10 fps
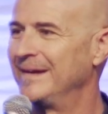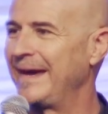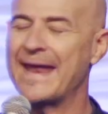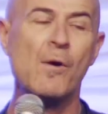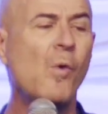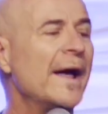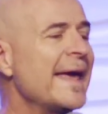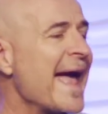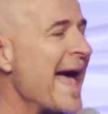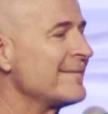And I want
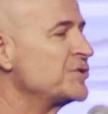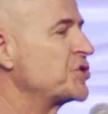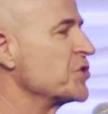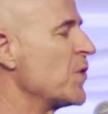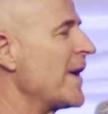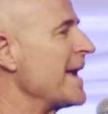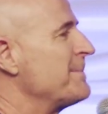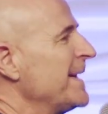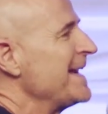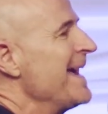to have joy,
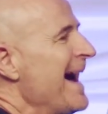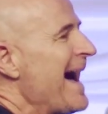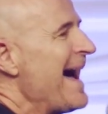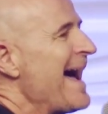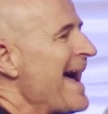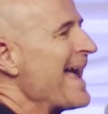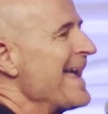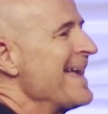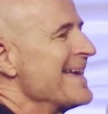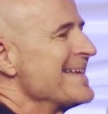but
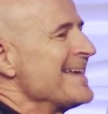I